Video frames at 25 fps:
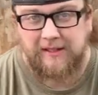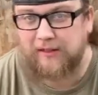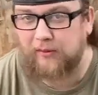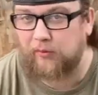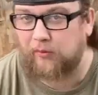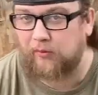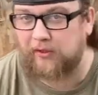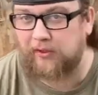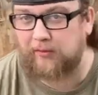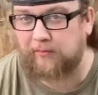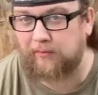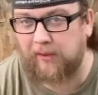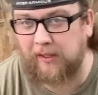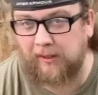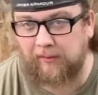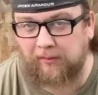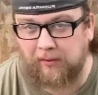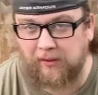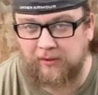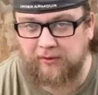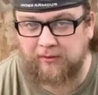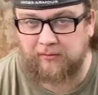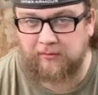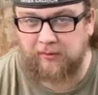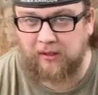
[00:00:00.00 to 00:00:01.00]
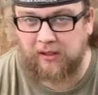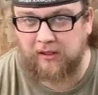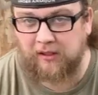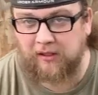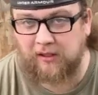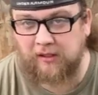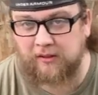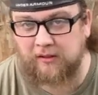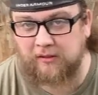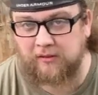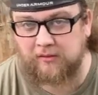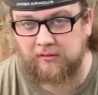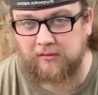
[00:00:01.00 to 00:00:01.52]
When you buy parts from
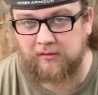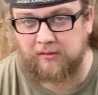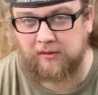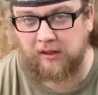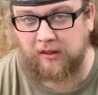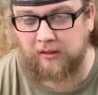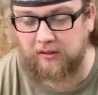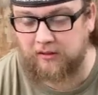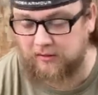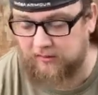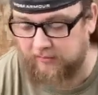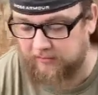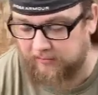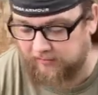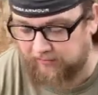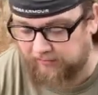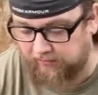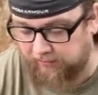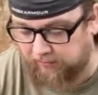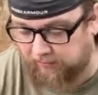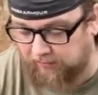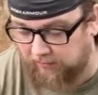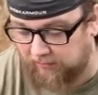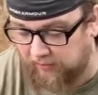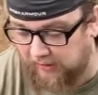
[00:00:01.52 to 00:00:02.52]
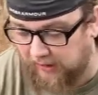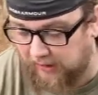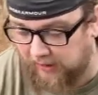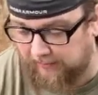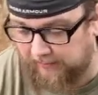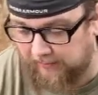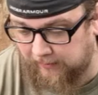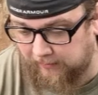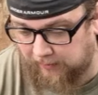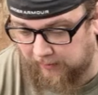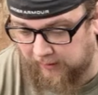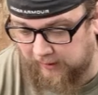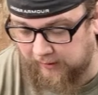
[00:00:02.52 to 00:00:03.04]
Rockauto, I don't know, a lot of
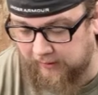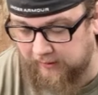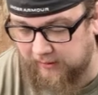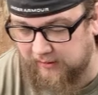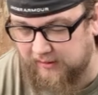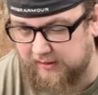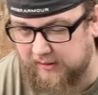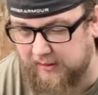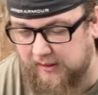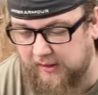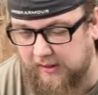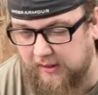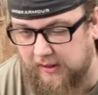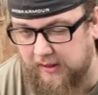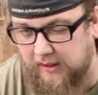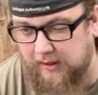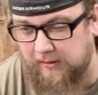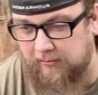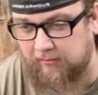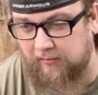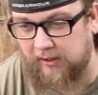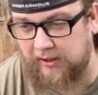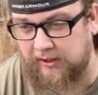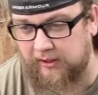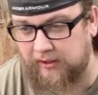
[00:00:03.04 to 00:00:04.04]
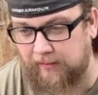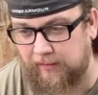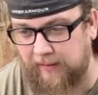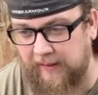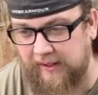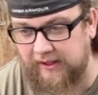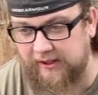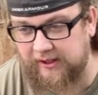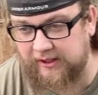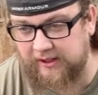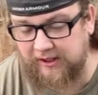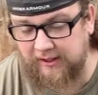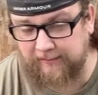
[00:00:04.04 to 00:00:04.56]
people probably know this, but you pay
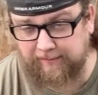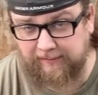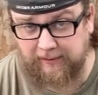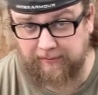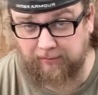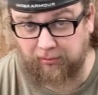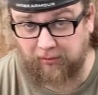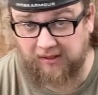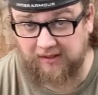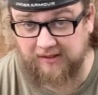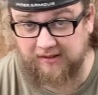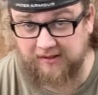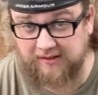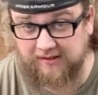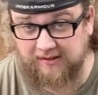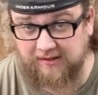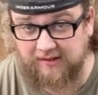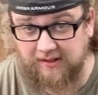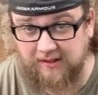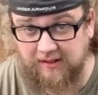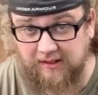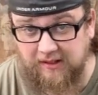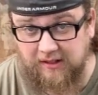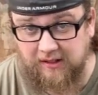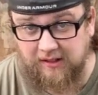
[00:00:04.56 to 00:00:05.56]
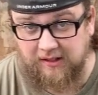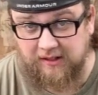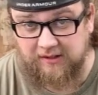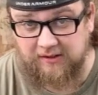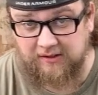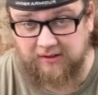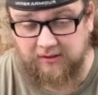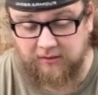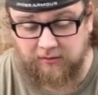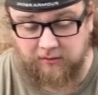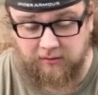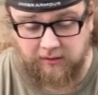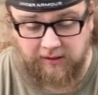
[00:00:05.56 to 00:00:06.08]
shipping prices.
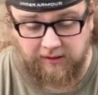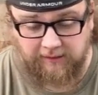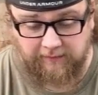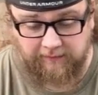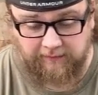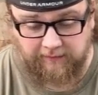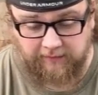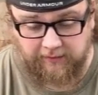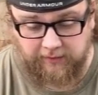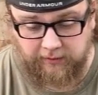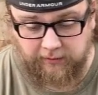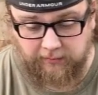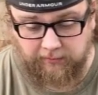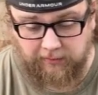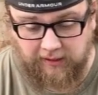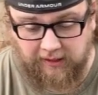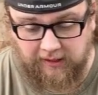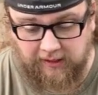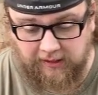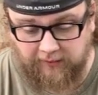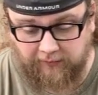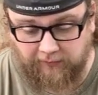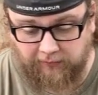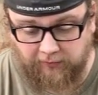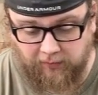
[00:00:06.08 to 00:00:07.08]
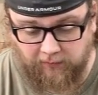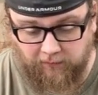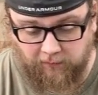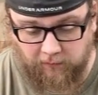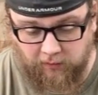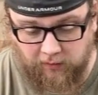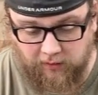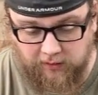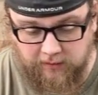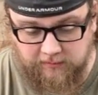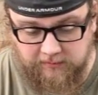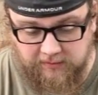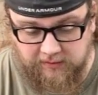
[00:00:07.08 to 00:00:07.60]
So if you buy 3 or
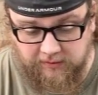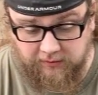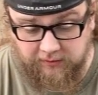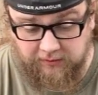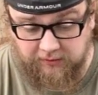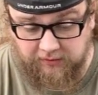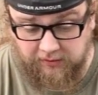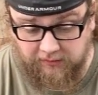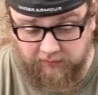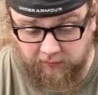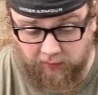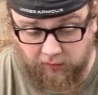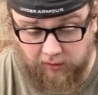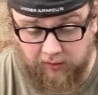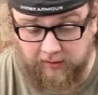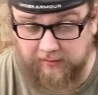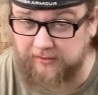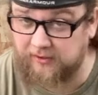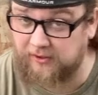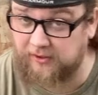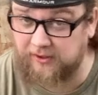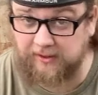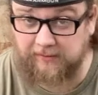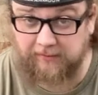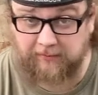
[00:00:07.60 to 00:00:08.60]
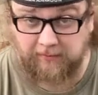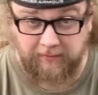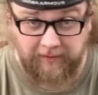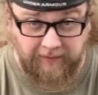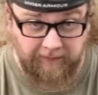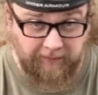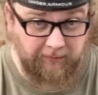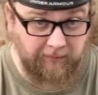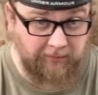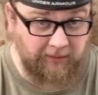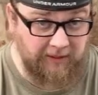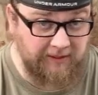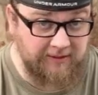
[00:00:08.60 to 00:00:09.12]
4 items and those 3 or 4 items are shipped from
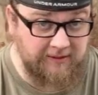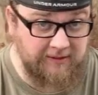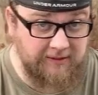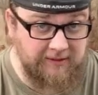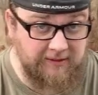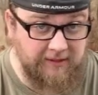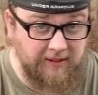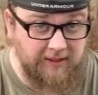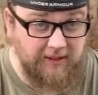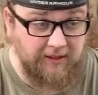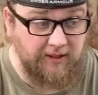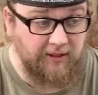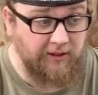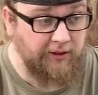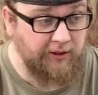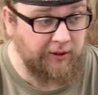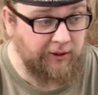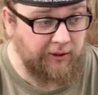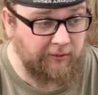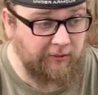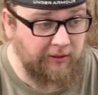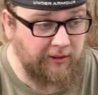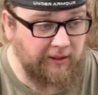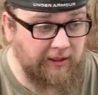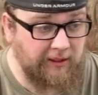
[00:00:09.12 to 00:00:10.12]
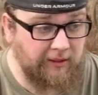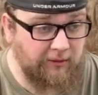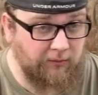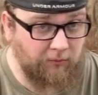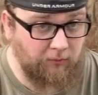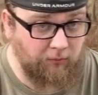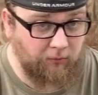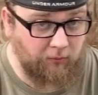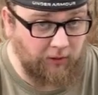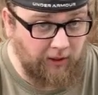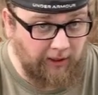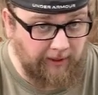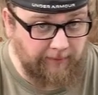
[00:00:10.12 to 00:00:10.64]
different places, you get
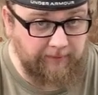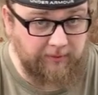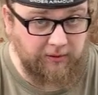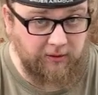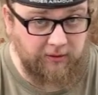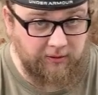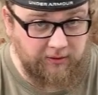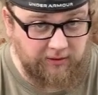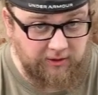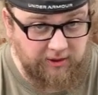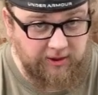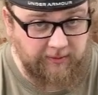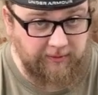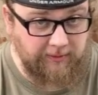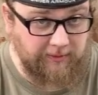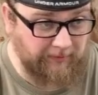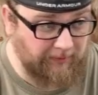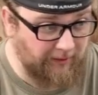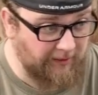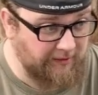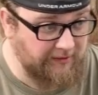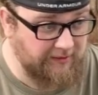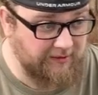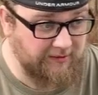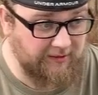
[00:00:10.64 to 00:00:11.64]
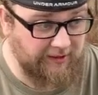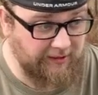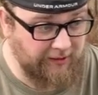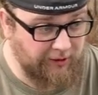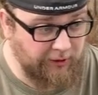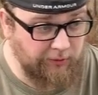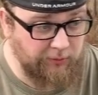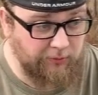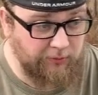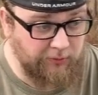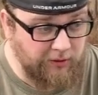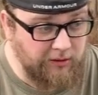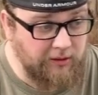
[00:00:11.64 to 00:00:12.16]
raked on the shipping prices. Like,
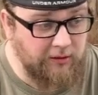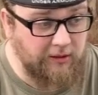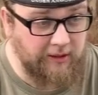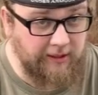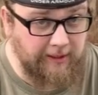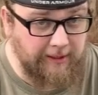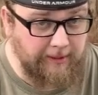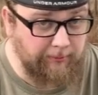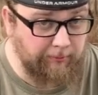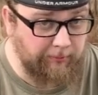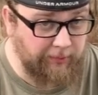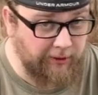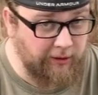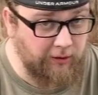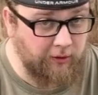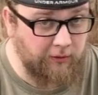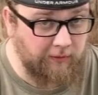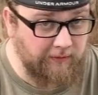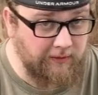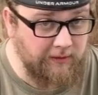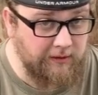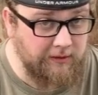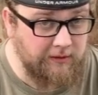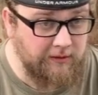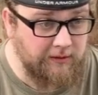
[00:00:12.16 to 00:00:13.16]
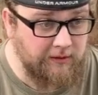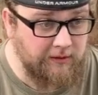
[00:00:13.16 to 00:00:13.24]
you literally get bent over.